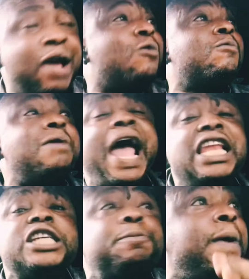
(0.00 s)
Where
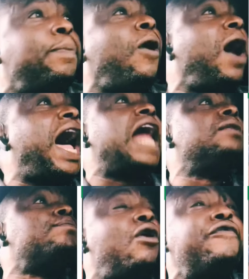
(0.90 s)
these people are
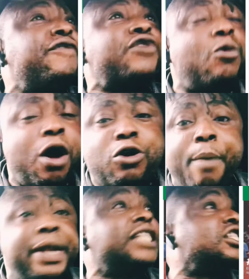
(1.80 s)
moving from one
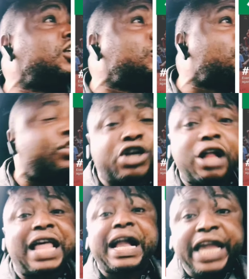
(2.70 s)
community to the
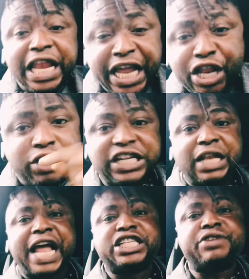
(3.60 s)
other, killing
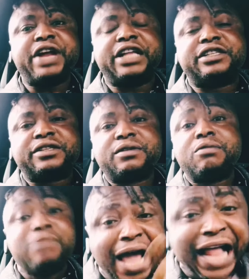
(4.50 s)
innocent Nigerians?
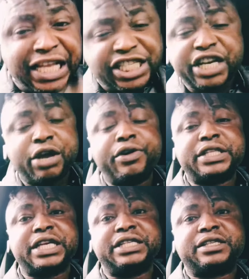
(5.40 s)
Where are the
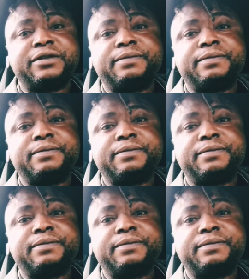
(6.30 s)
securities?